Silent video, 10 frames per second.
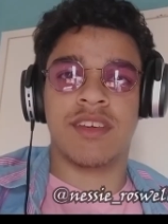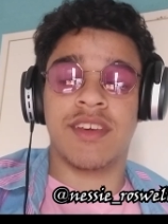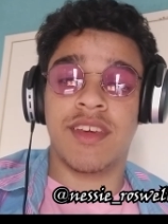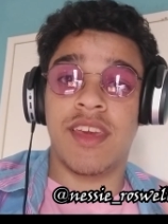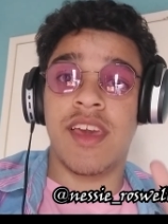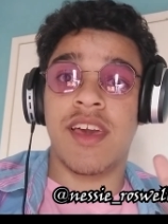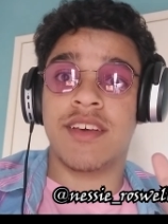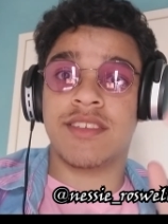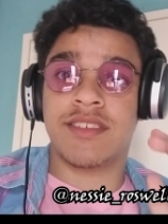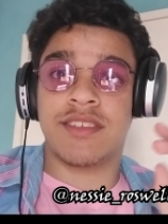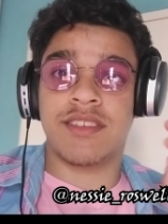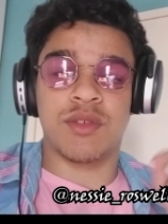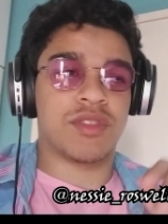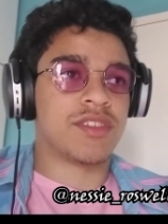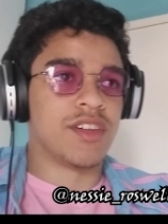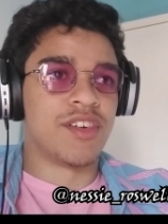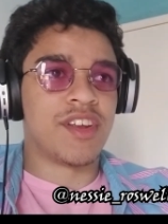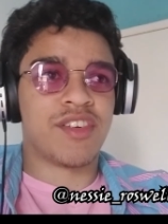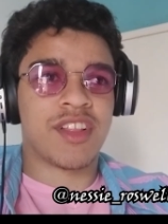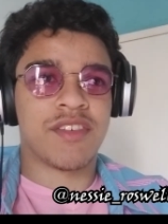Yeah, so still
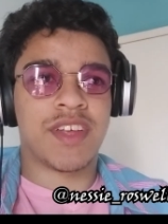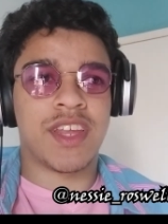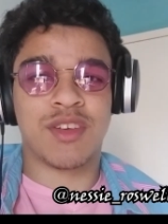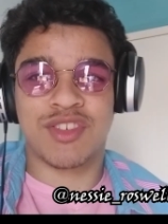rendering the video.